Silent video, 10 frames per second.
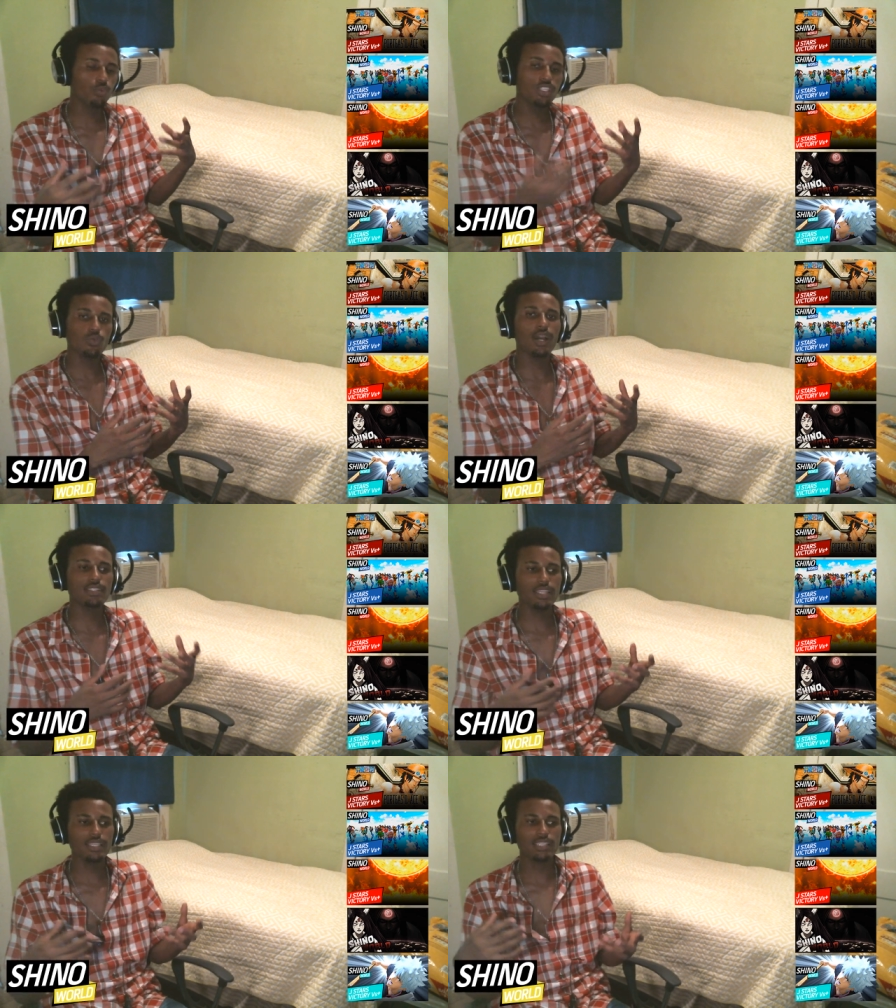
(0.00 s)
The reason why
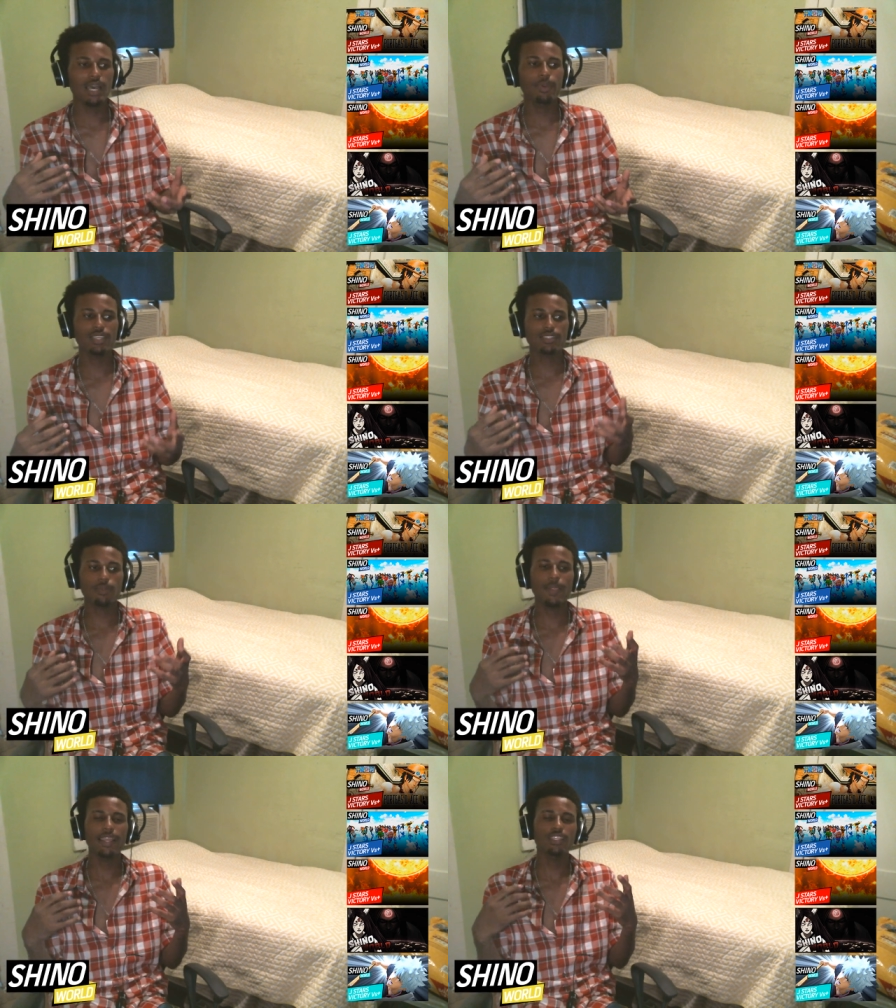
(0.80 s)
today's topic is
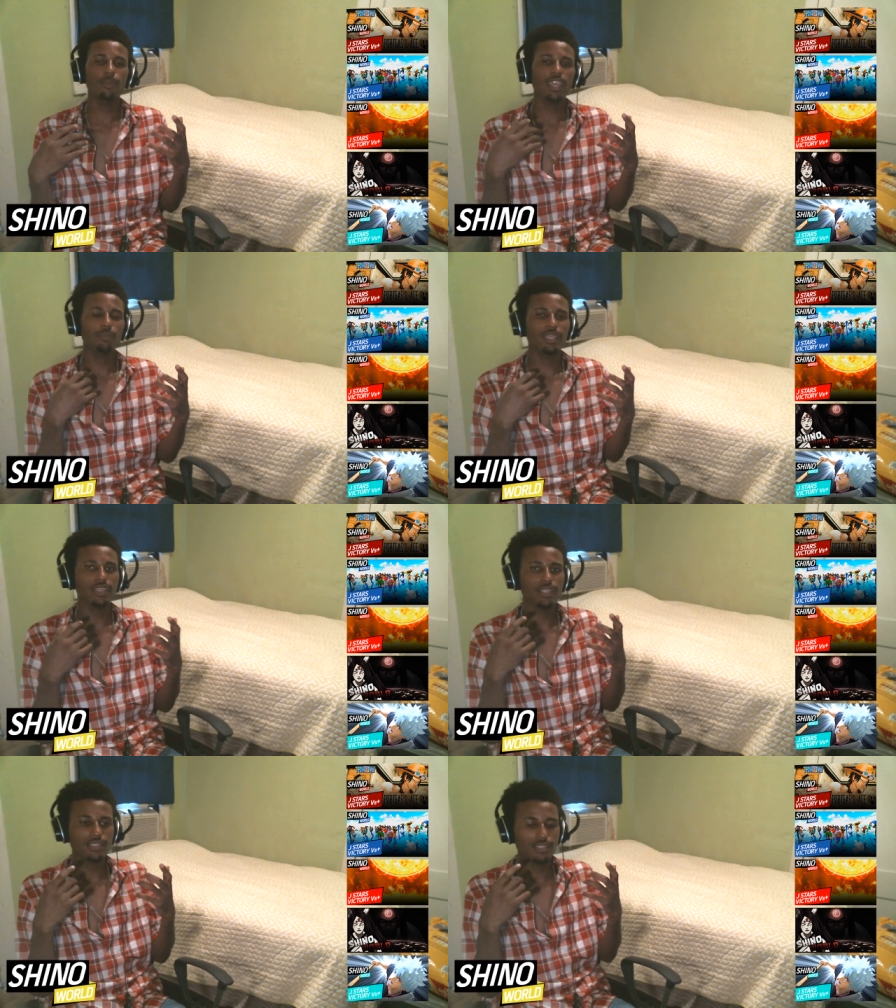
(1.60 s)
supply and demand
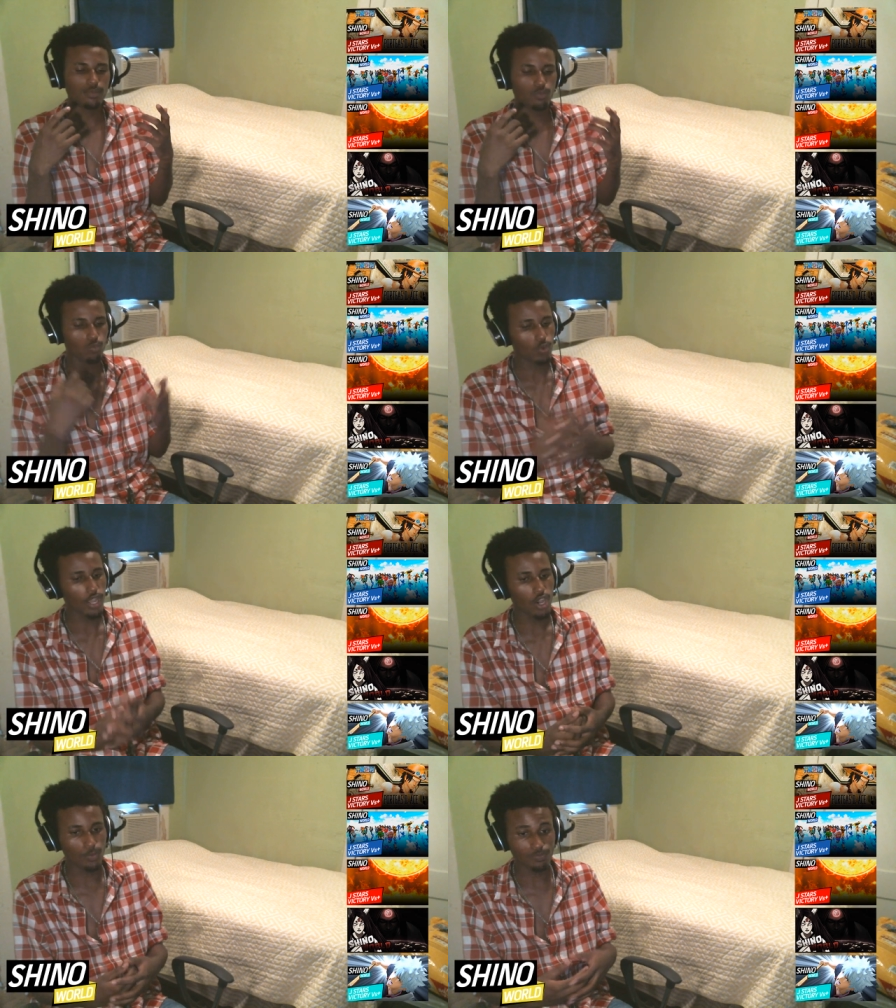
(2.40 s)
because
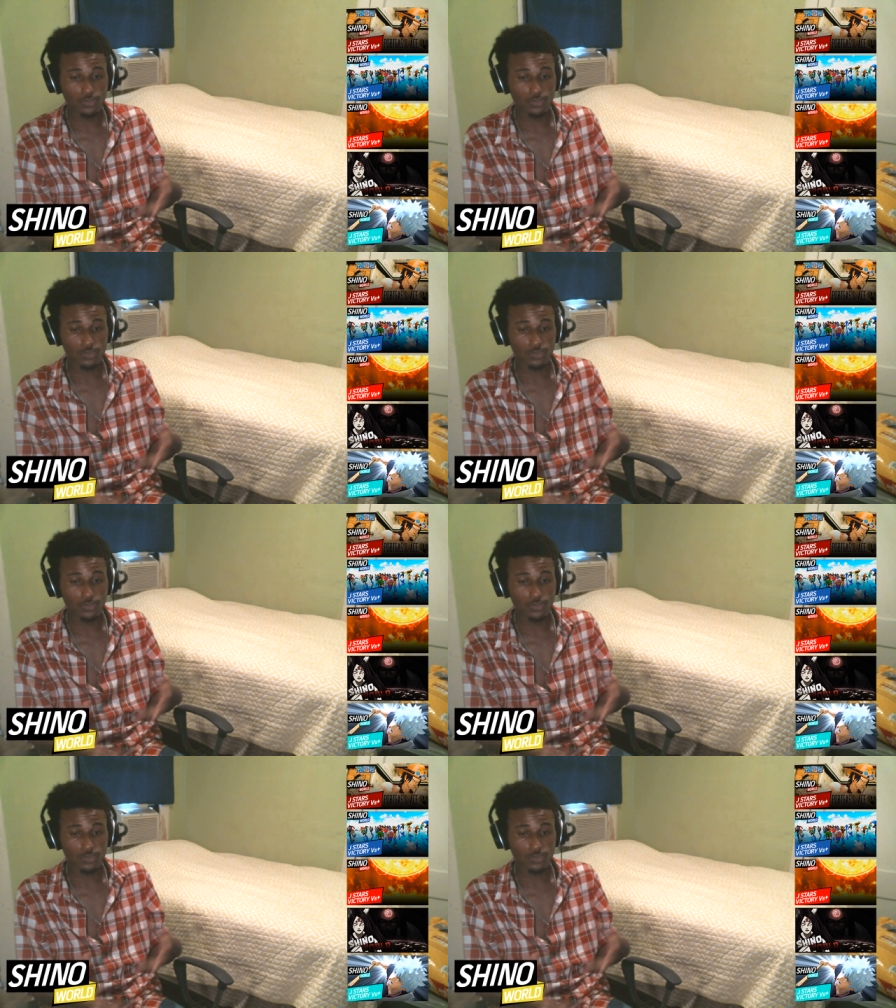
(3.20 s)
well,